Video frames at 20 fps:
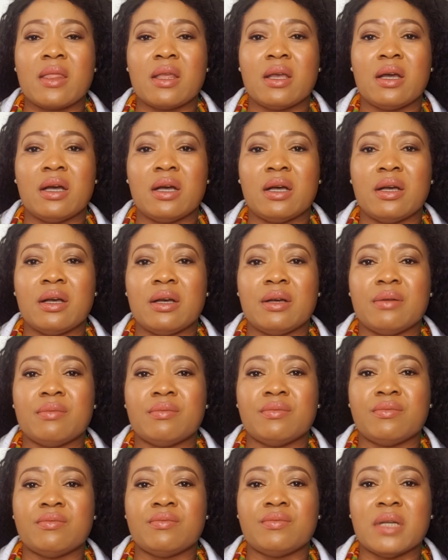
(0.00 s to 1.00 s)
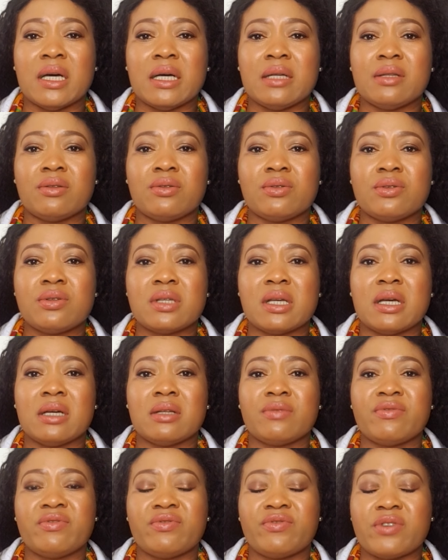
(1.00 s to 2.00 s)
And those
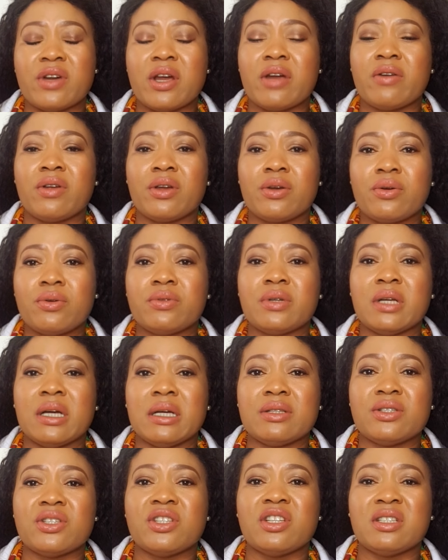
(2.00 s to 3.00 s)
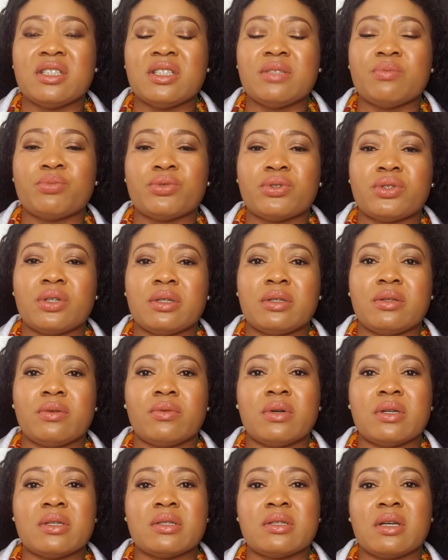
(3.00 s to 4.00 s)
are very good anti-aging products, the
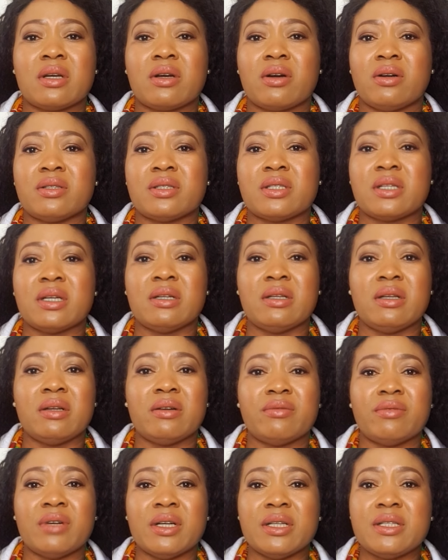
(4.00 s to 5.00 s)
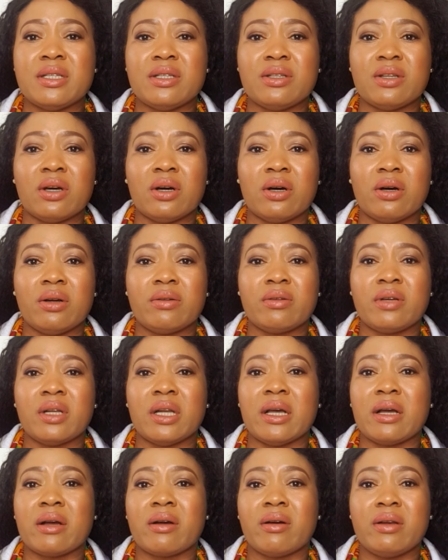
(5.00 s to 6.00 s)
ones that contain retinol,
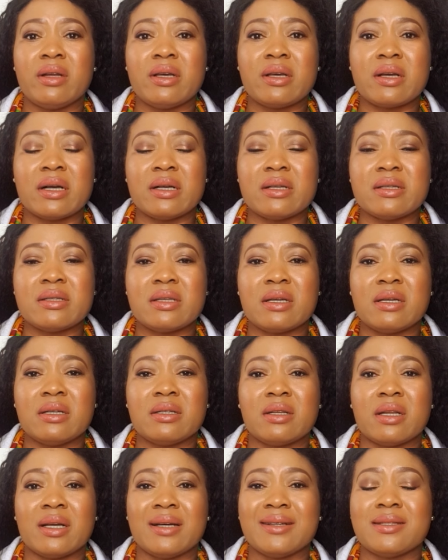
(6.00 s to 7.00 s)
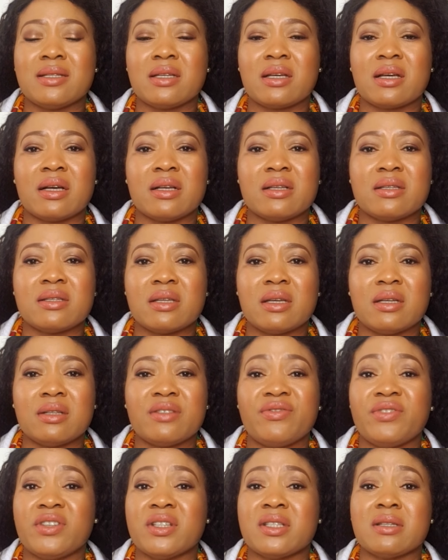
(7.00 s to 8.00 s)
glycolic acid, lactic acid,
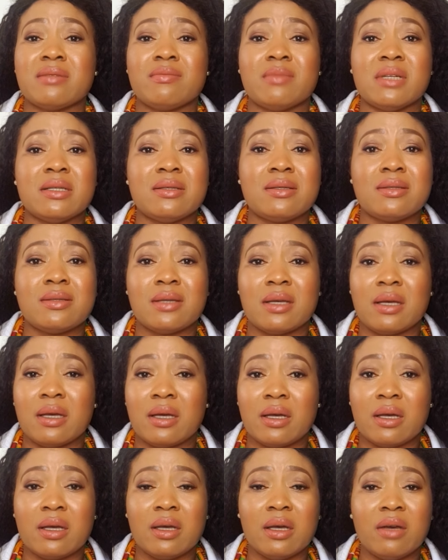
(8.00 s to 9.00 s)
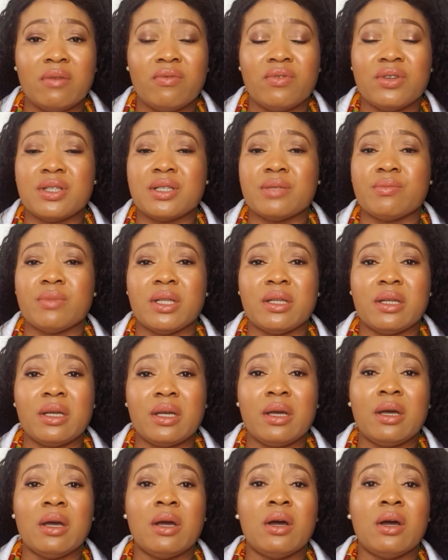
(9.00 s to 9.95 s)
vitamin C, vitamin E.